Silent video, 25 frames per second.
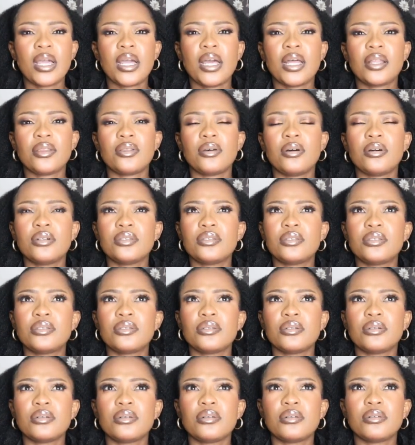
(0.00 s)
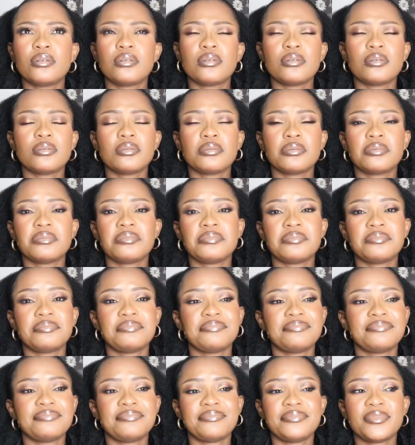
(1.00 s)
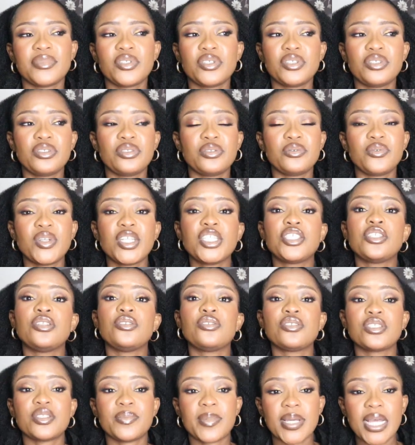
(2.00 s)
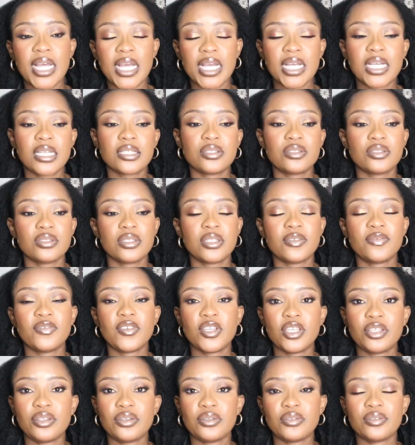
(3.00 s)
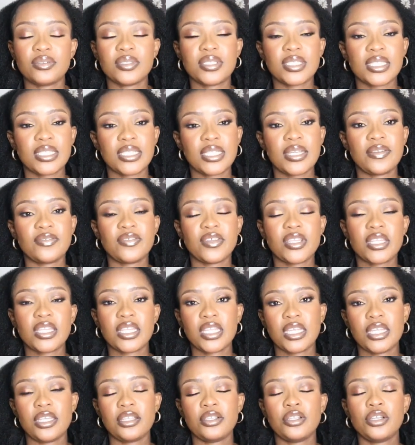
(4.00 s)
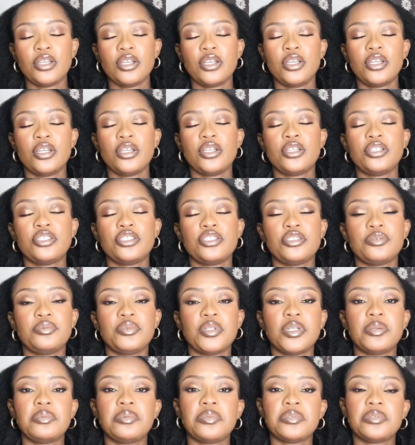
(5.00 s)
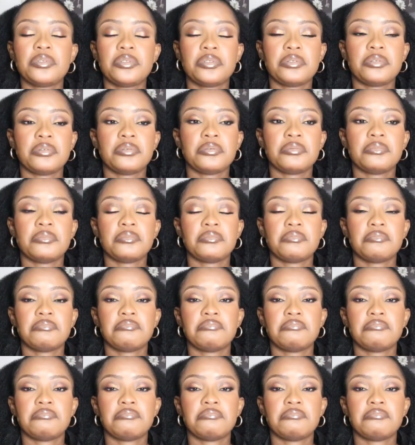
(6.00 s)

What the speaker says: And also, you know, when she looks back to the videos and everything, she'll be able to,